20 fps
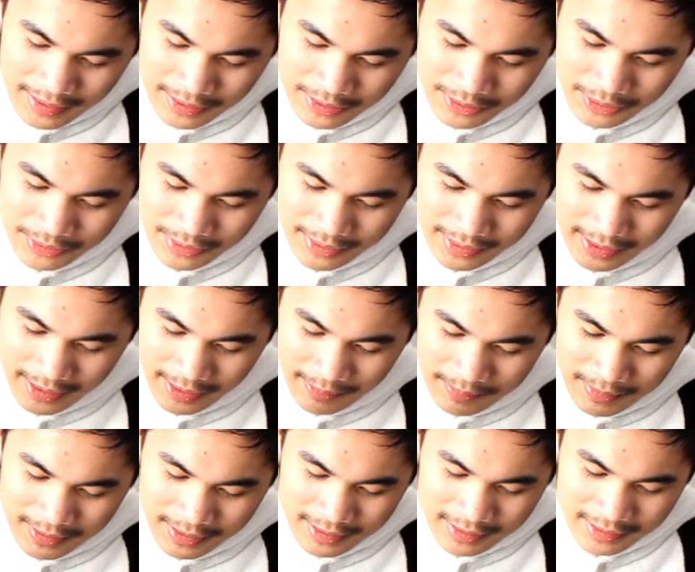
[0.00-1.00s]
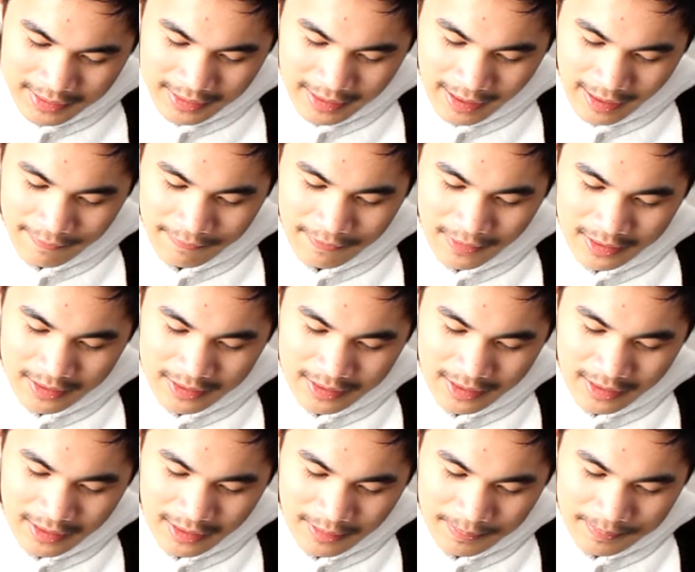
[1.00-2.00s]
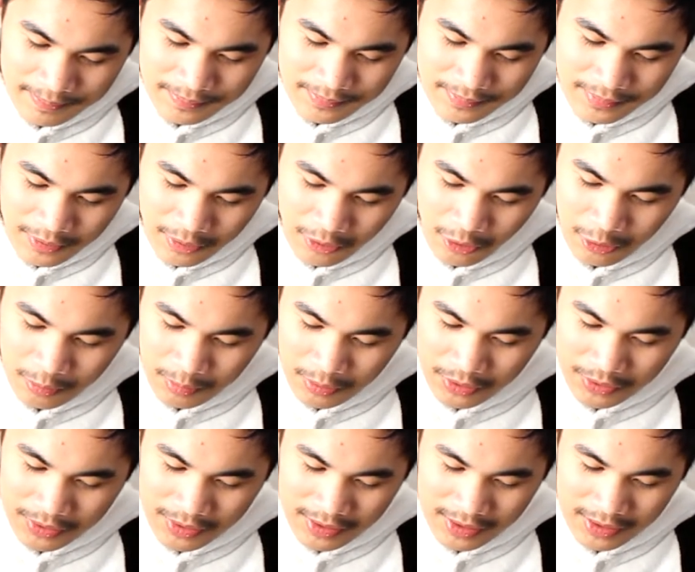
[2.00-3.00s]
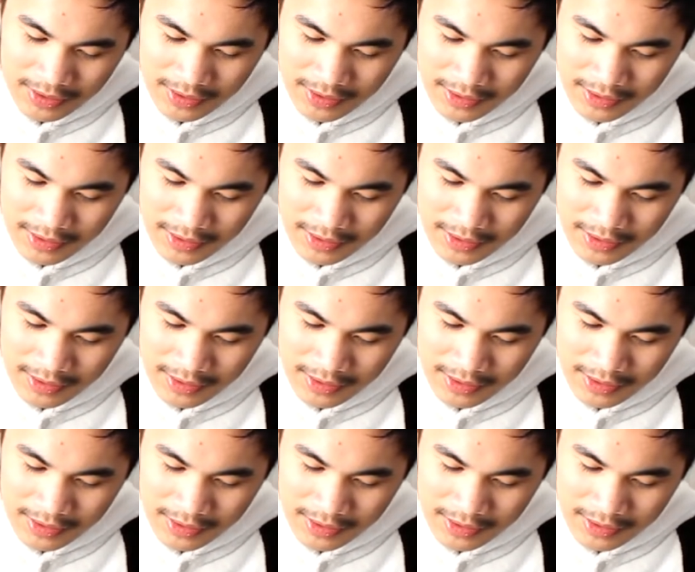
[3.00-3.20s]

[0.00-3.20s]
2 steps. I fucked that up almost.